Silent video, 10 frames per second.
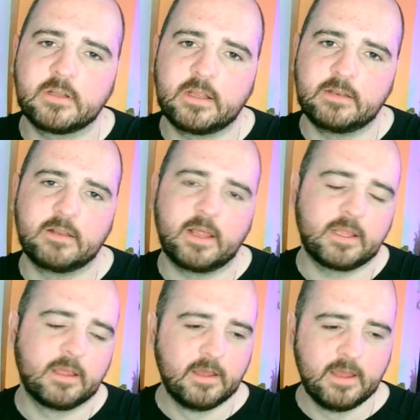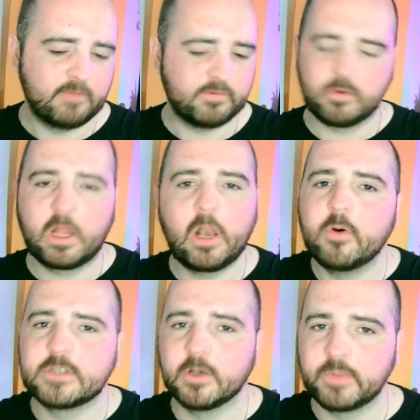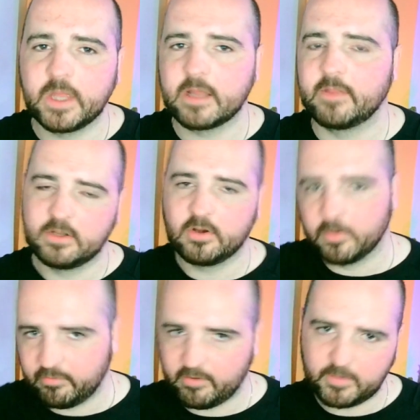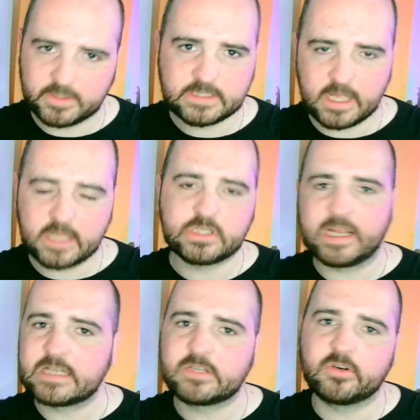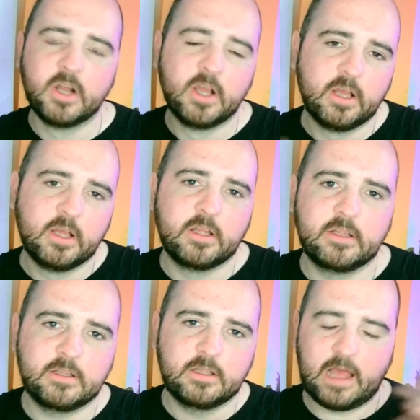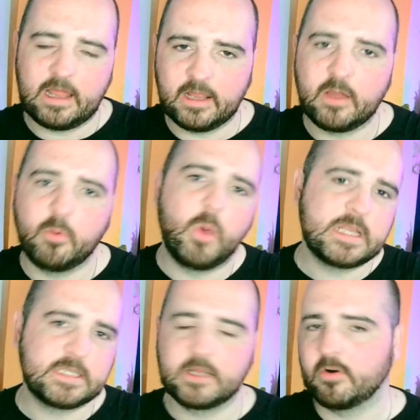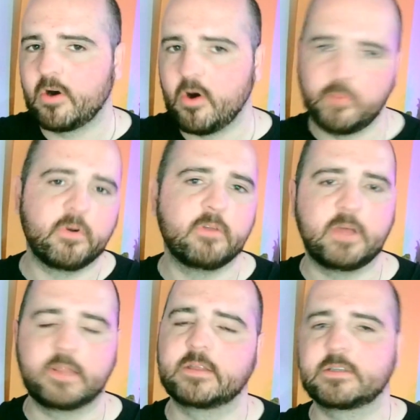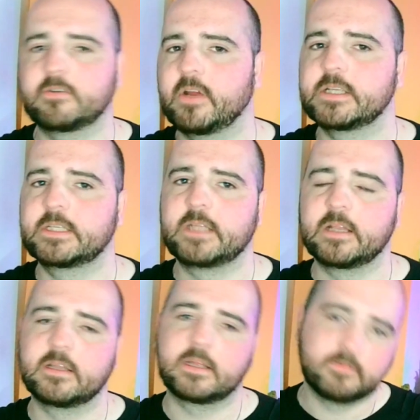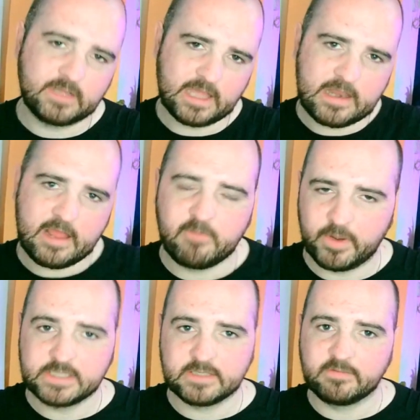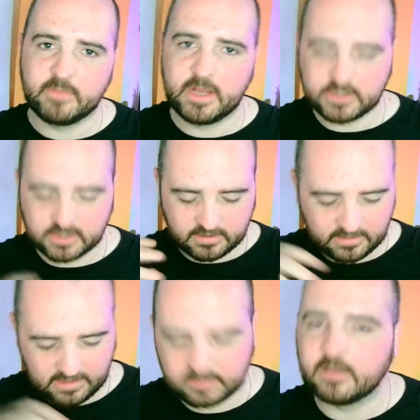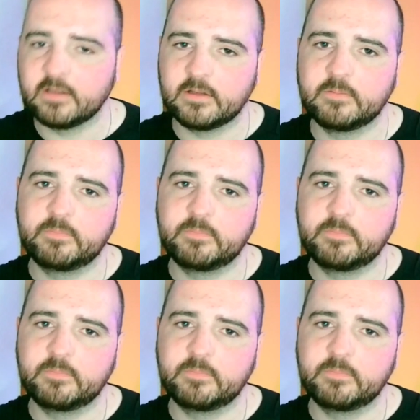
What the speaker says: in like if you're doing a close-up thing and then you're going to perform on stage later at like a wedding or a corporate event. It's a great thing to get everybody's information at the